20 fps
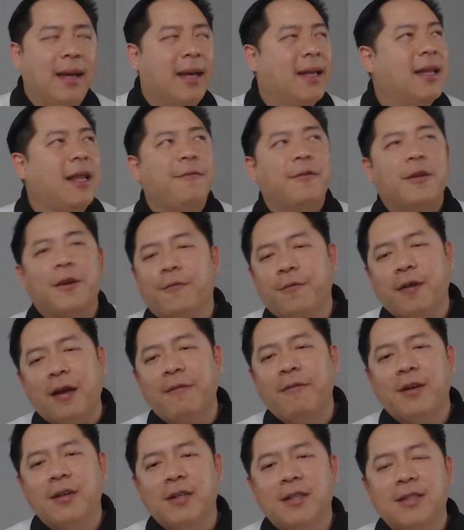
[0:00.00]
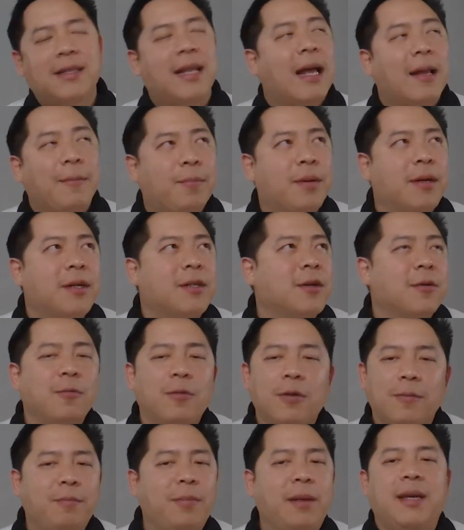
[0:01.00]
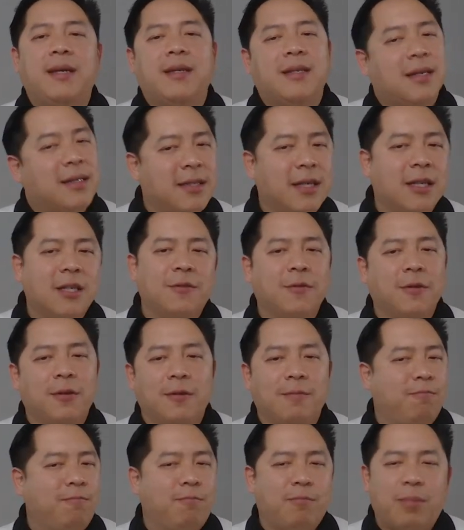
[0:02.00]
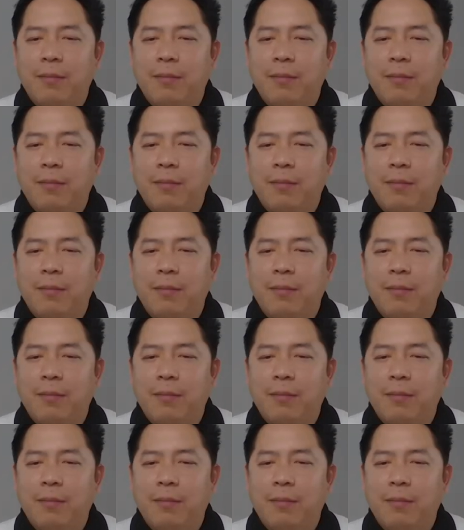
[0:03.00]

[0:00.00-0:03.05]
and after five years, that person will be successful,